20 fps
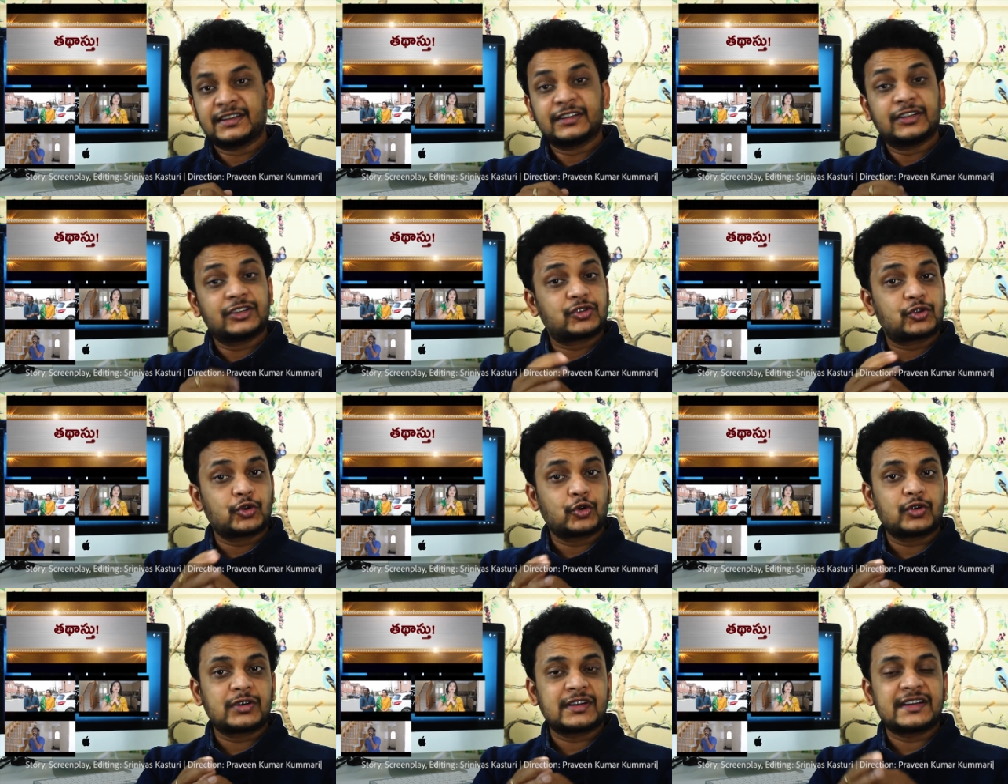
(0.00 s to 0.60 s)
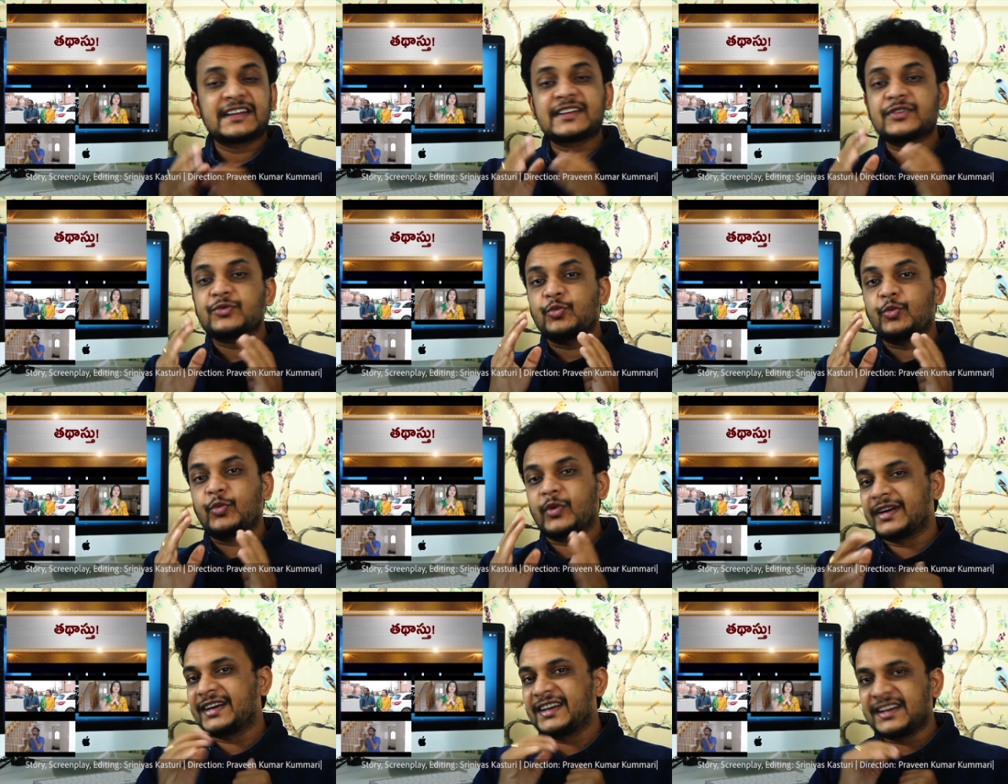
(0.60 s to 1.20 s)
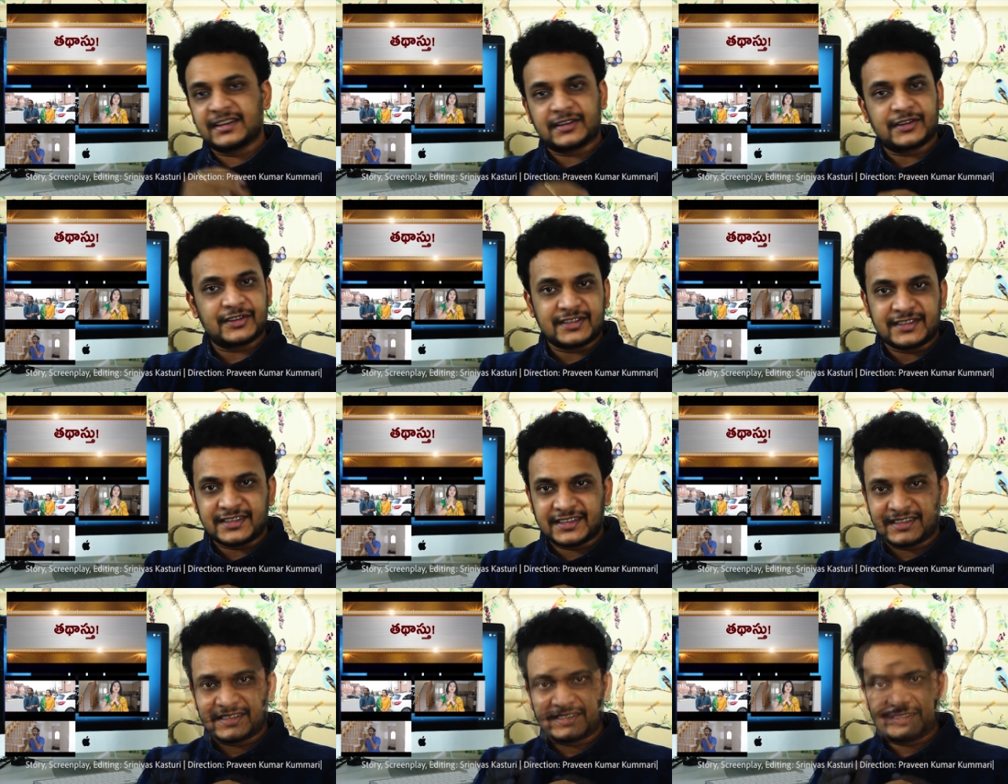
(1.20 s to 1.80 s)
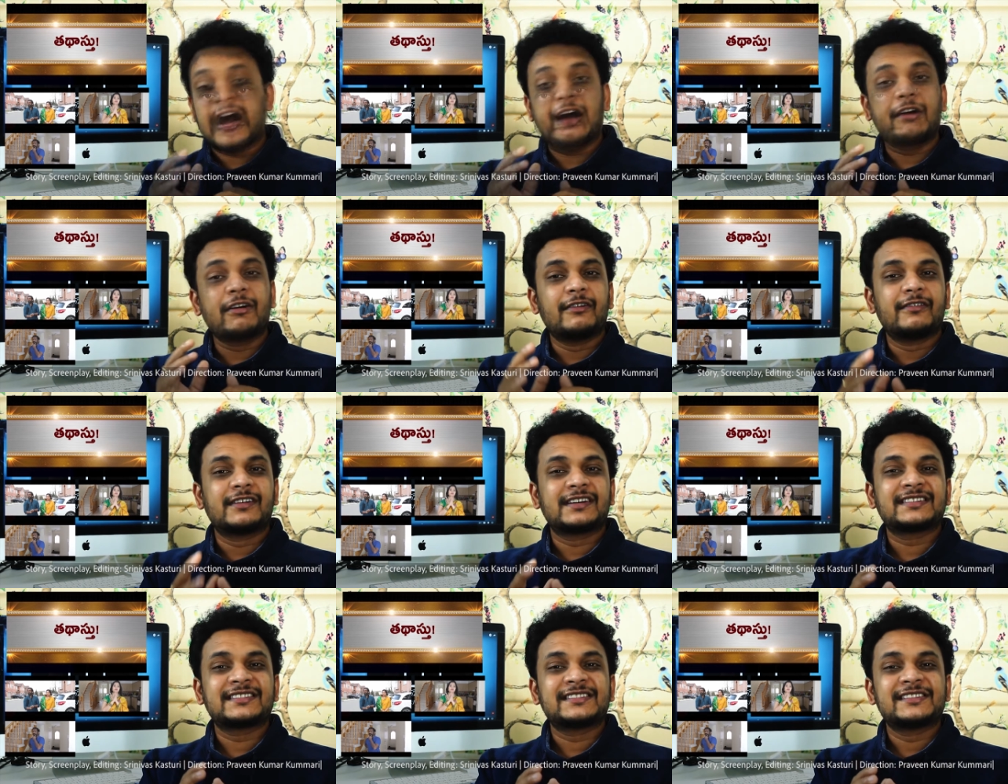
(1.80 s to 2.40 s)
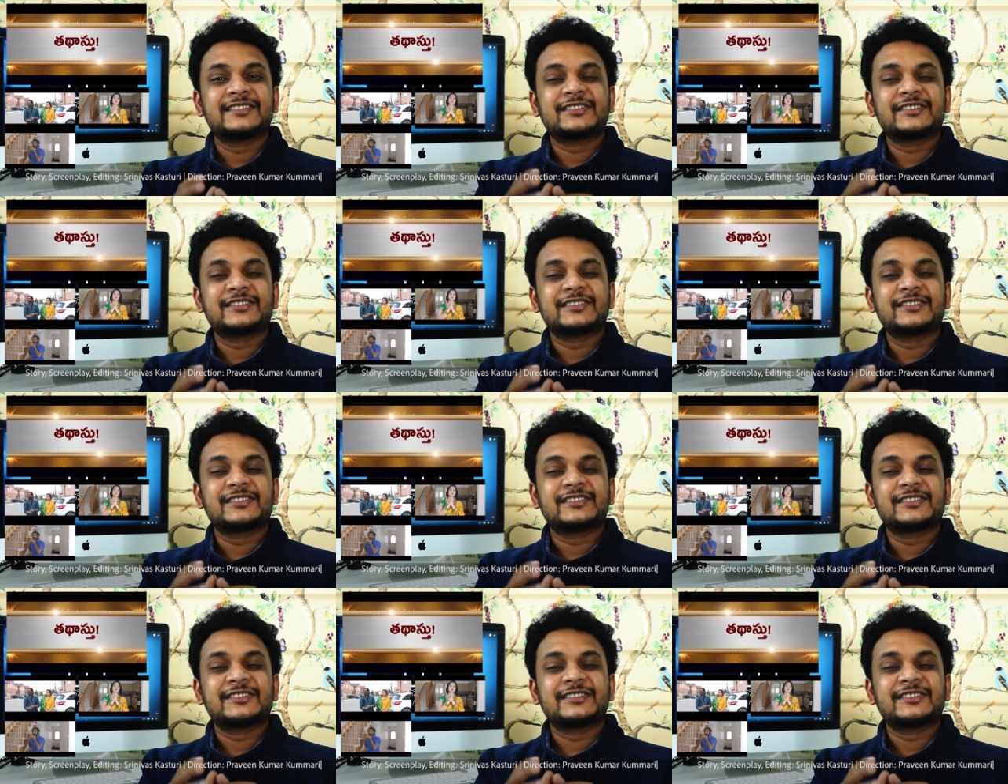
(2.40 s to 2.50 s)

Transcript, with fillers: The story is very interesting. However,